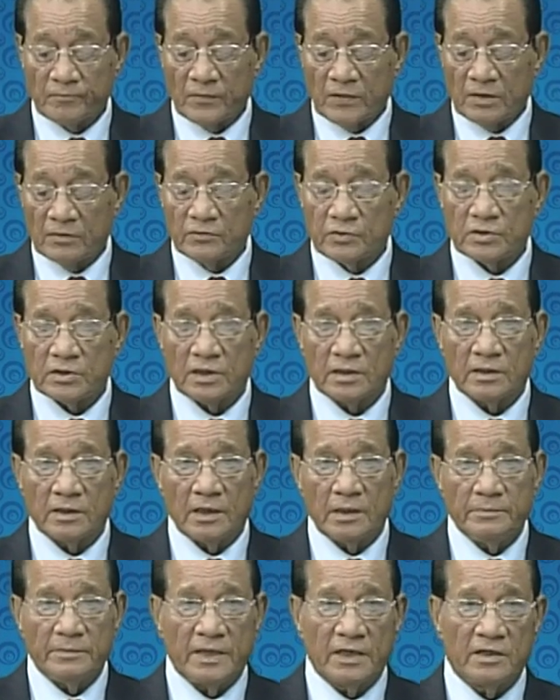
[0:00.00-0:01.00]
which are the
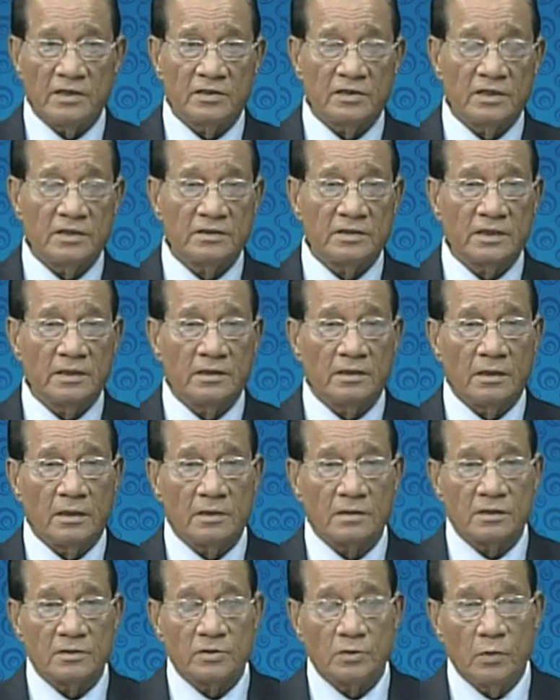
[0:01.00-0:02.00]
unmarried sons and
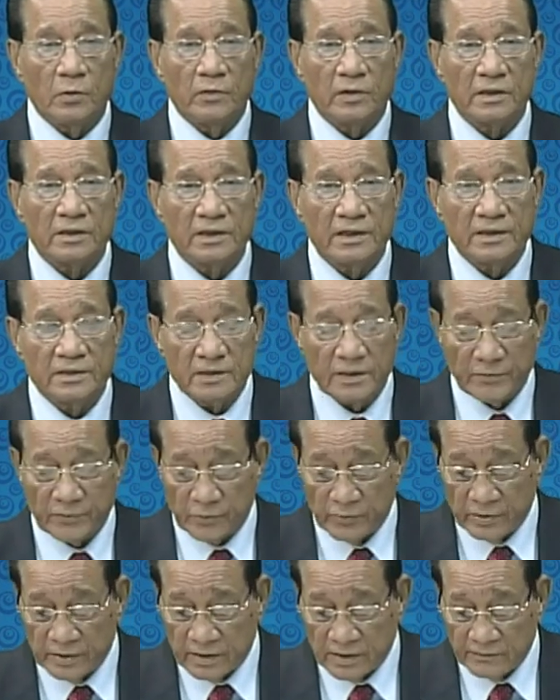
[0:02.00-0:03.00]
daughters over the age of
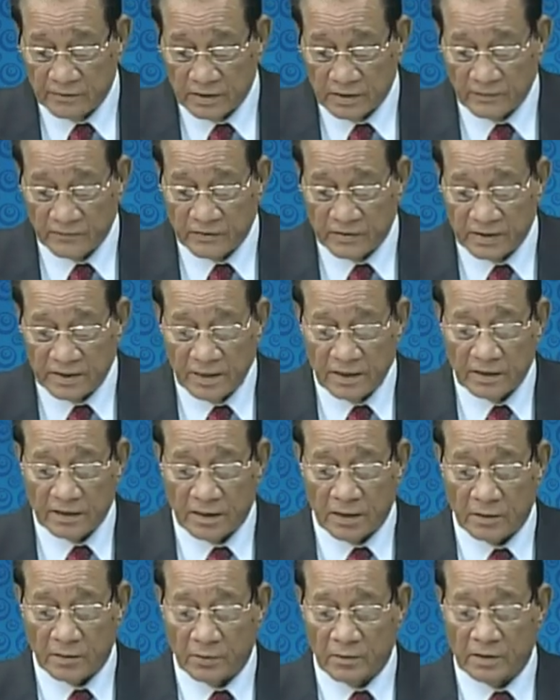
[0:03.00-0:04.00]
21 of green
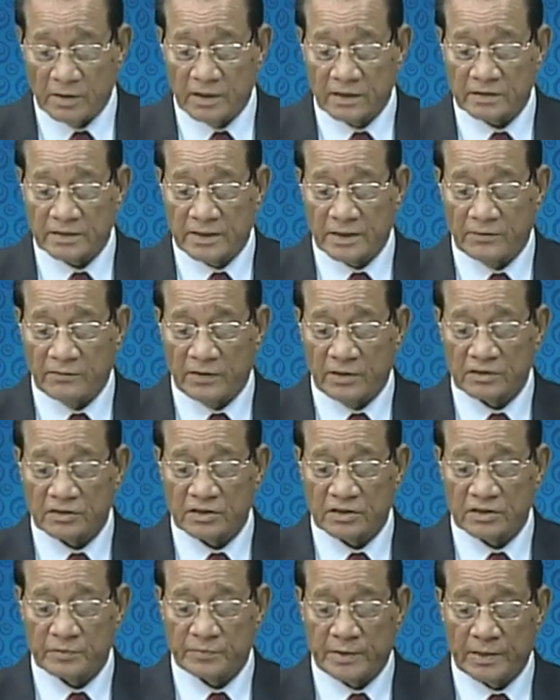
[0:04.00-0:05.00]
card holders,
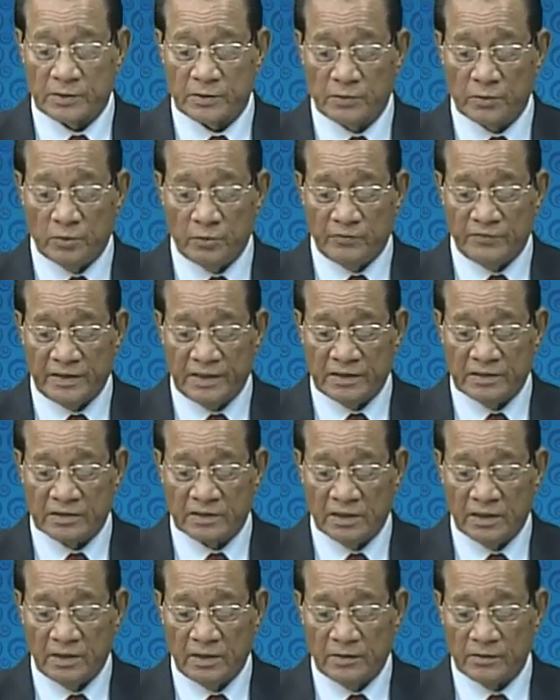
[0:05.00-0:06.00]
advances by 2 weeks
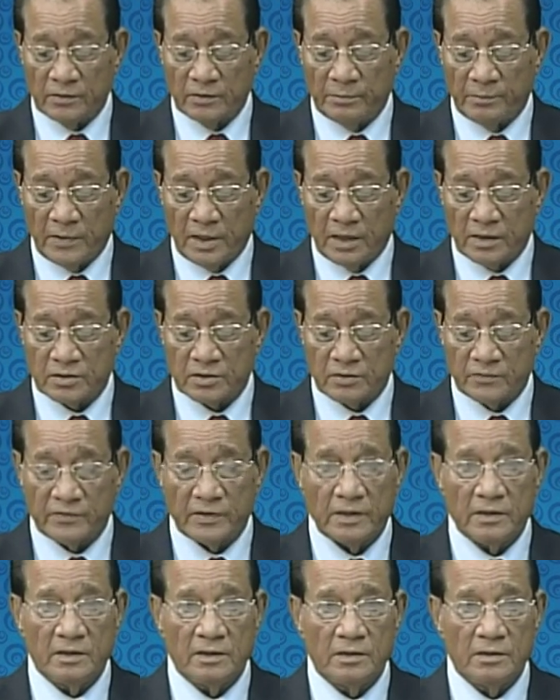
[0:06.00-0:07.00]
to March
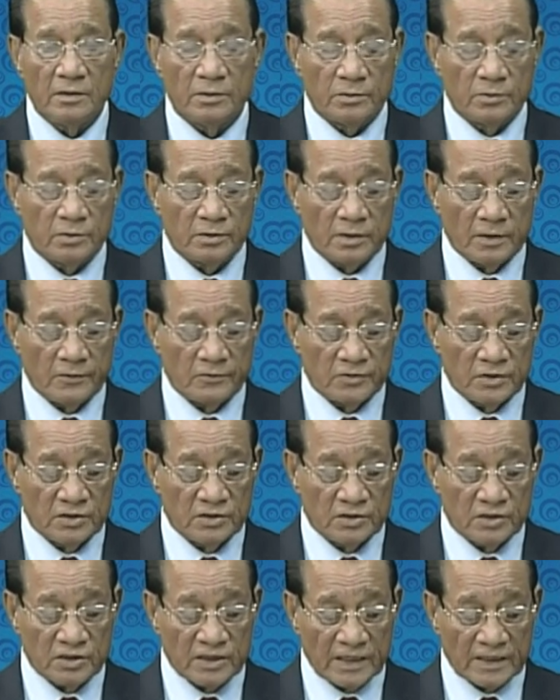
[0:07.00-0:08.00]
1,
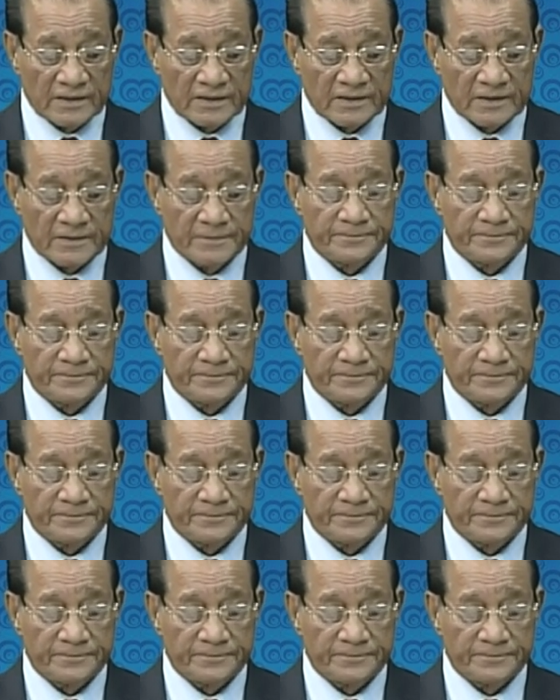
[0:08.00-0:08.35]
2006.